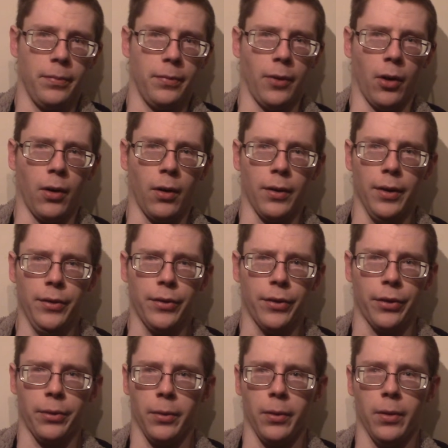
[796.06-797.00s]
all this
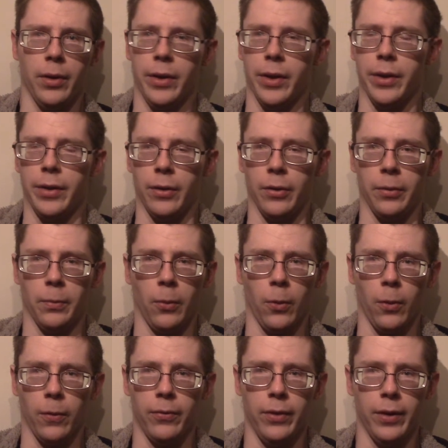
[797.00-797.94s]
thrown in, and there's
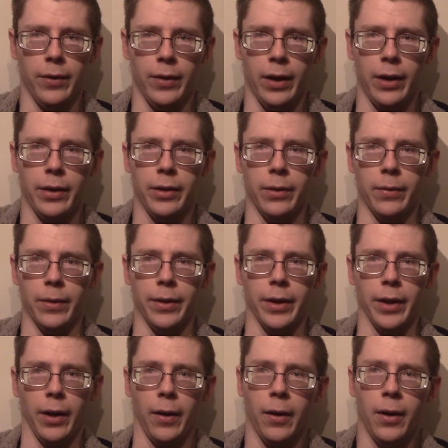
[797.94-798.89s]
more value in
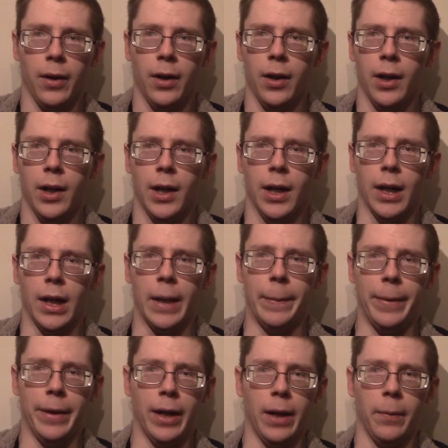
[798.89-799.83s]
there.
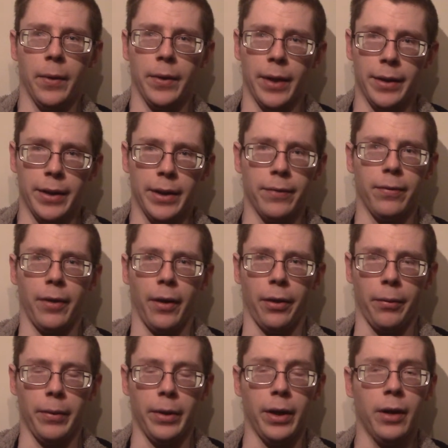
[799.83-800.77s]
Beyond what I did for the
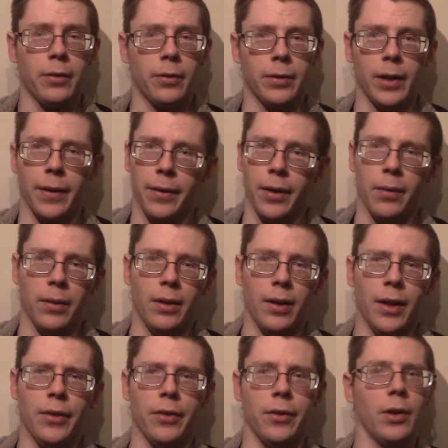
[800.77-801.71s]
300. I thought, well,
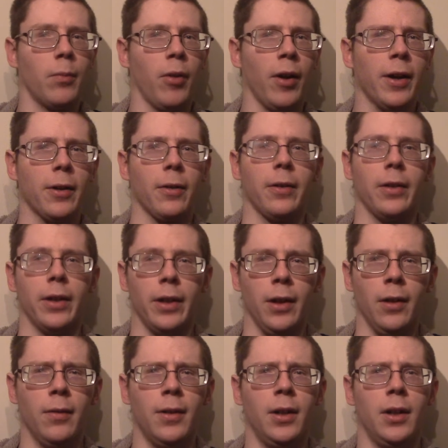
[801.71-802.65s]
that's a no-brainer,
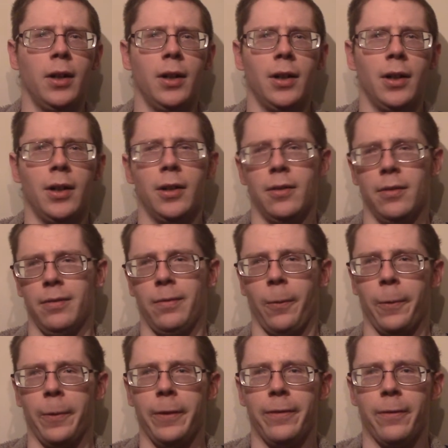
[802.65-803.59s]

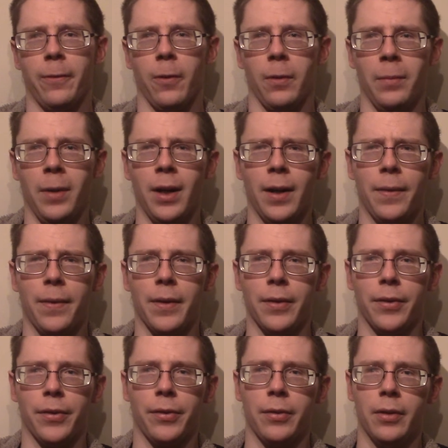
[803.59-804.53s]
$44 a month,
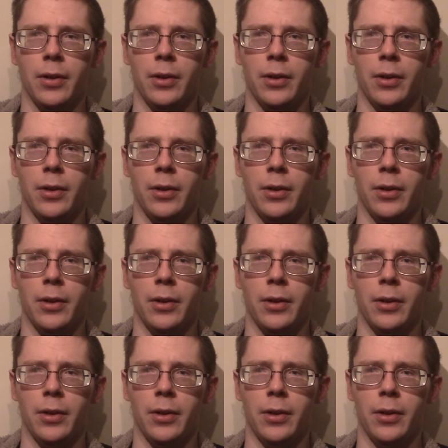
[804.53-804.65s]
it's